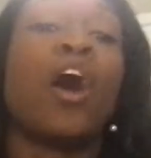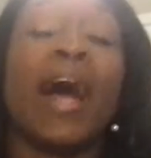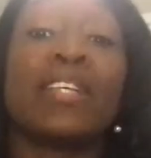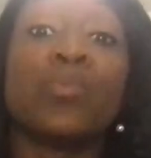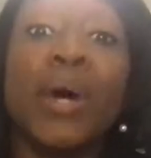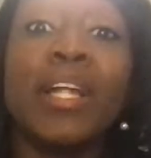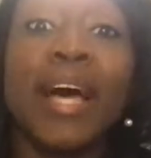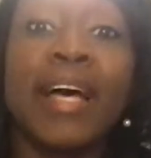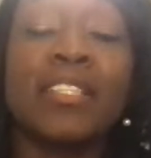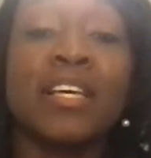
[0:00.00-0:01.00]
As well
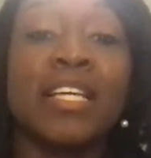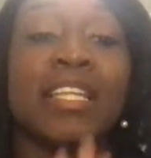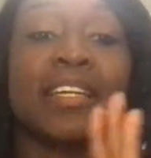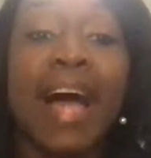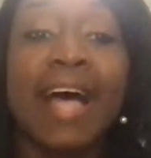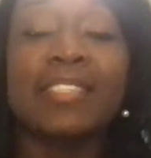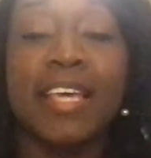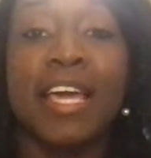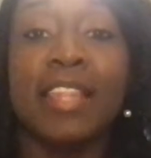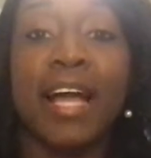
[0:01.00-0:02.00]
as the last
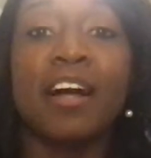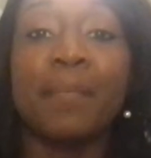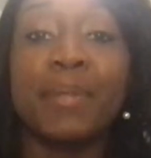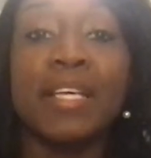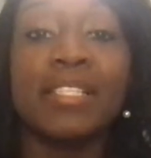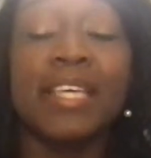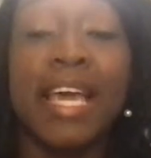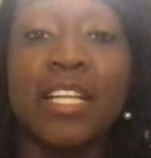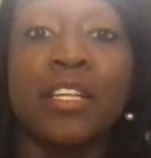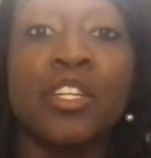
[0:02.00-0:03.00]
thing that companies
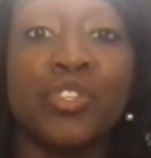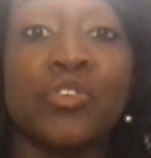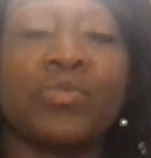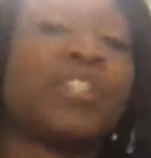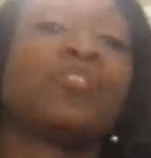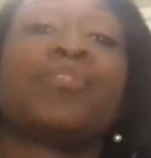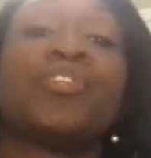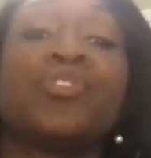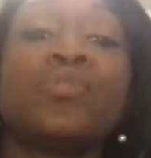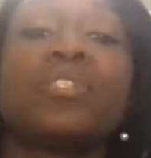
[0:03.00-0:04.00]
can do is
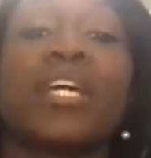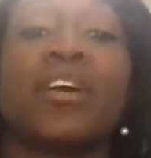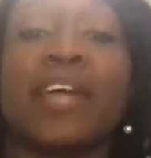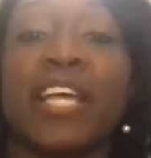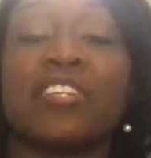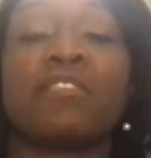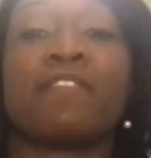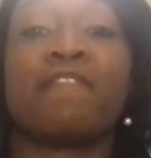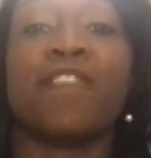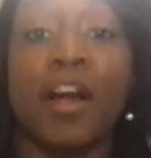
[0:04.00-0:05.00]
reduce irrigation
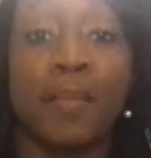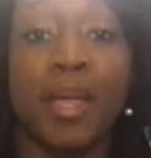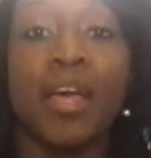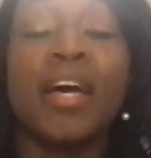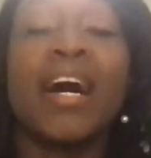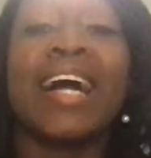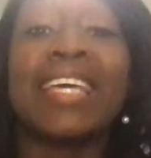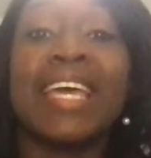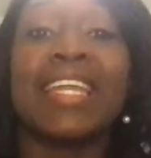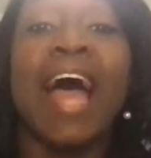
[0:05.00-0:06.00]
for farming.
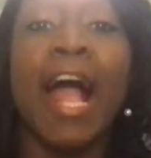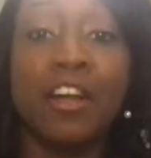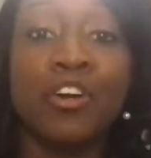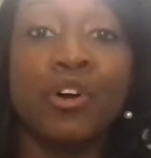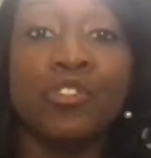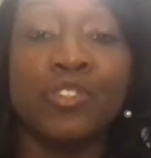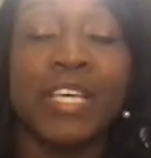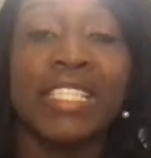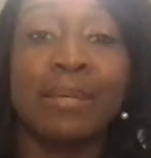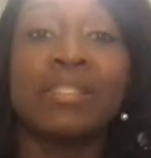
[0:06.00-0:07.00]
Again, agriculture
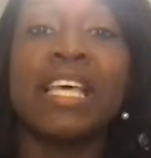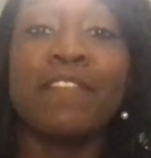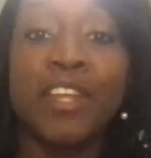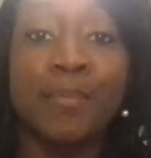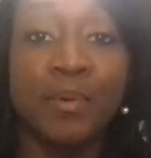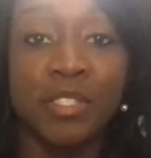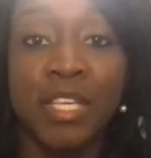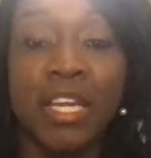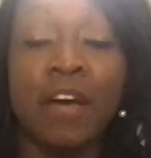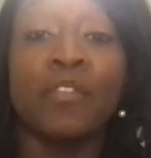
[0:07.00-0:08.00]
takes up
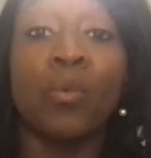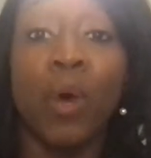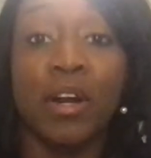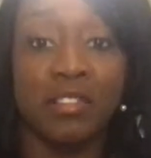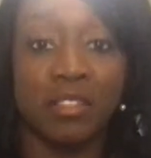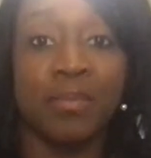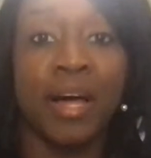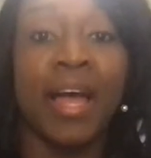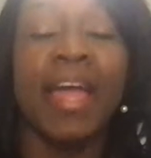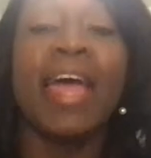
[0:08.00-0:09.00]
70% of the water
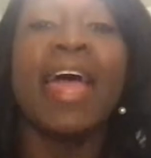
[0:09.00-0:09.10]
supply.